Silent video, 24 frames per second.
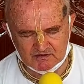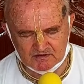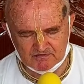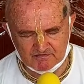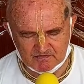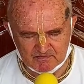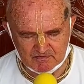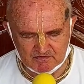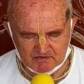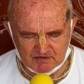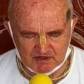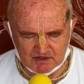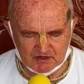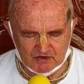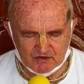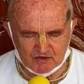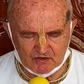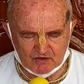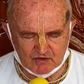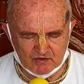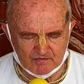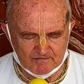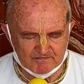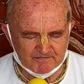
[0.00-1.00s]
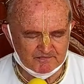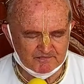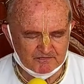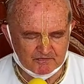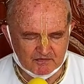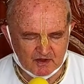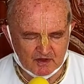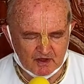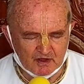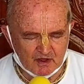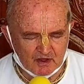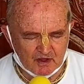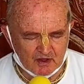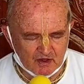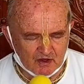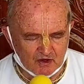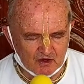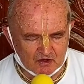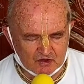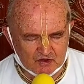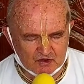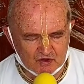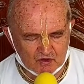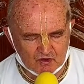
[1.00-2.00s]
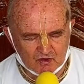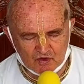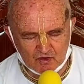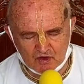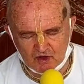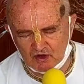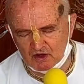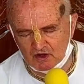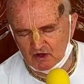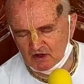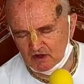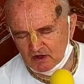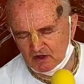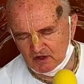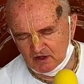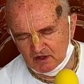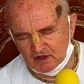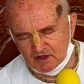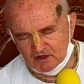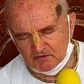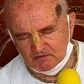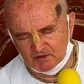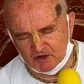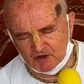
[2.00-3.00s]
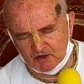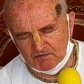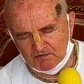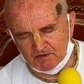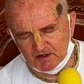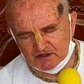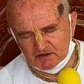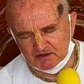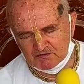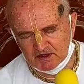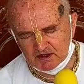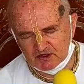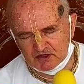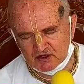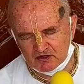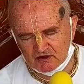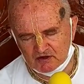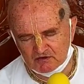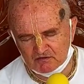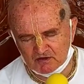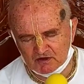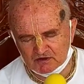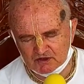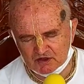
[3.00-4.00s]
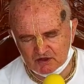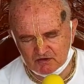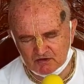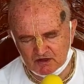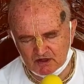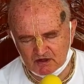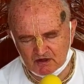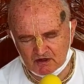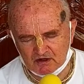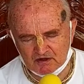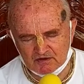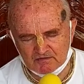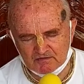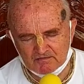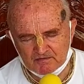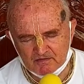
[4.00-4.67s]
will go. So Prabhupada's mission was going on,